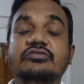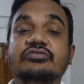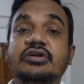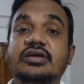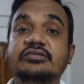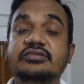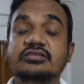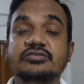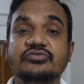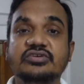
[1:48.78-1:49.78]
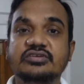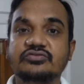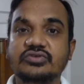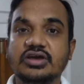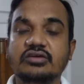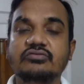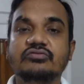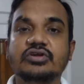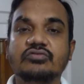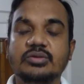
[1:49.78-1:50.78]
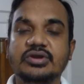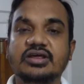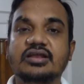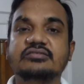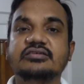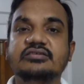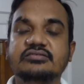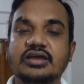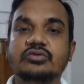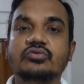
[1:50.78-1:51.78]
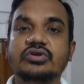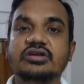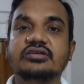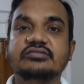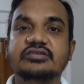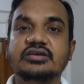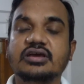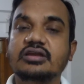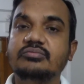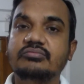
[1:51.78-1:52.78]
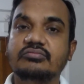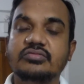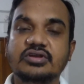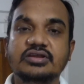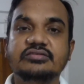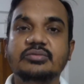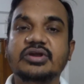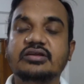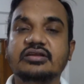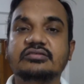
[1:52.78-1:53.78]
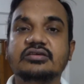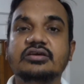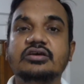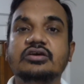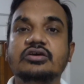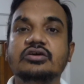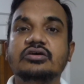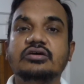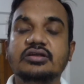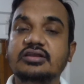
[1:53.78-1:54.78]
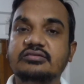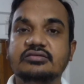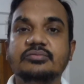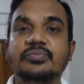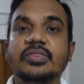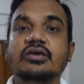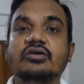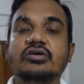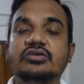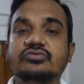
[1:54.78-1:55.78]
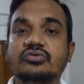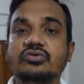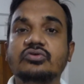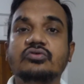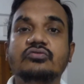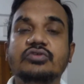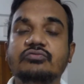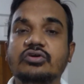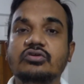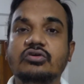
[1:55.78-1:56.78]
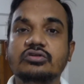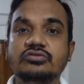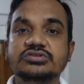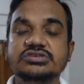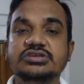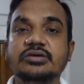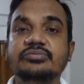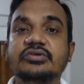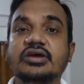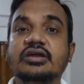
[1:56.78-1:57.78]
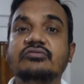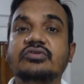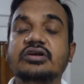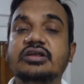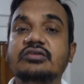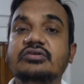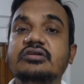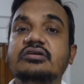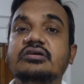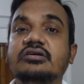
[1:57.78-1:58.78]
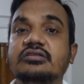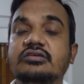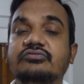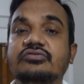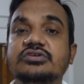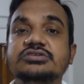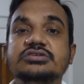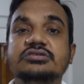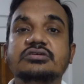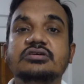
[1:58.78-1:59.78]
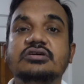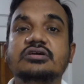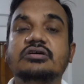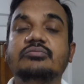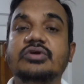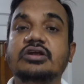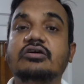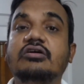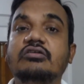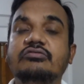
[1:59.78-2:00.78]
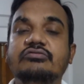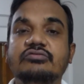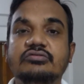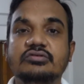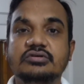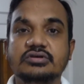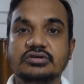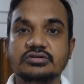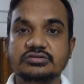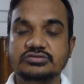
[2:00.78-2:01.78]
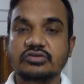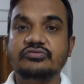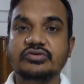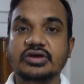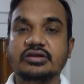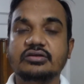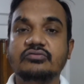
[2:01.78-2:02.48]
different S D L C phases we have: requirement analysis, design, coding, testing, and release and maintenance. Release. Okay, so we'll follow all those steps and we'll deliver the first build of software,